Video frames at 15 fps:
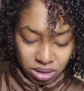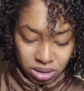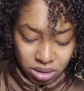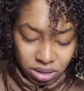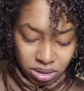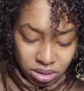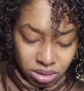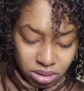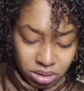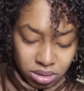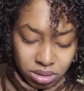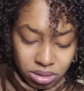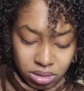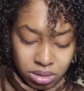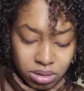
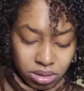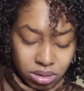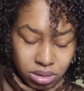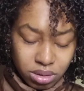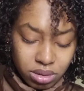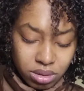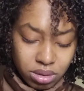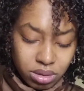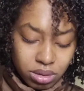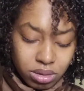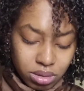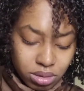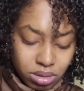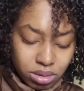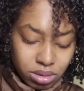
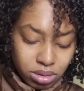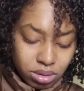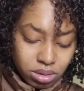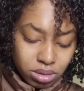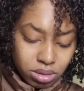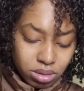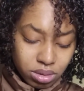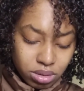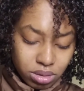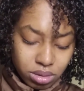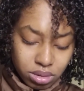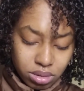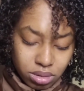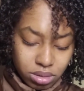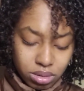
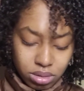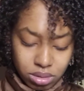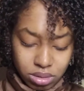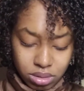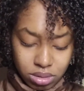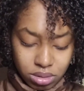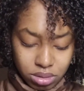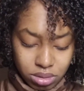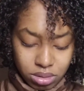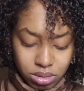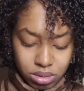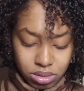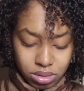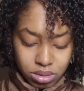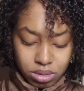
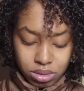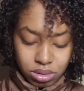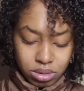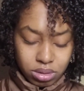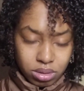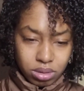No one is speaking in this clip.